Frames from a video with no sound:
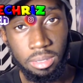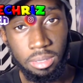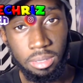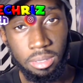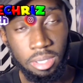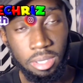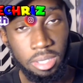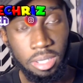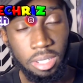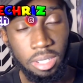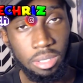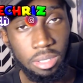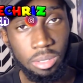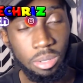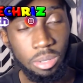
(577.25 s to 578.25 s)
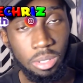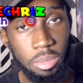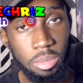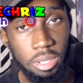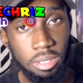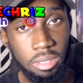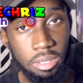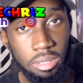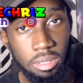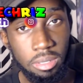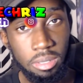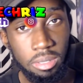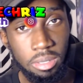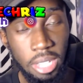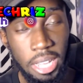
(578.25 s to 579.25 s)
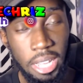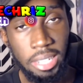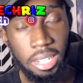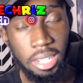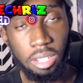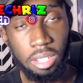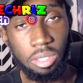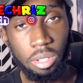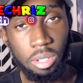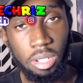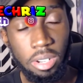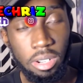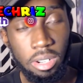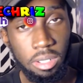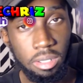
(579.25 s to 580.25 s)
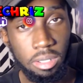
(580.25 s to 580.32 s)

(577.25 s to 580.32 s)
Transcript: He's not going to score, bro. I guarantee you that right now.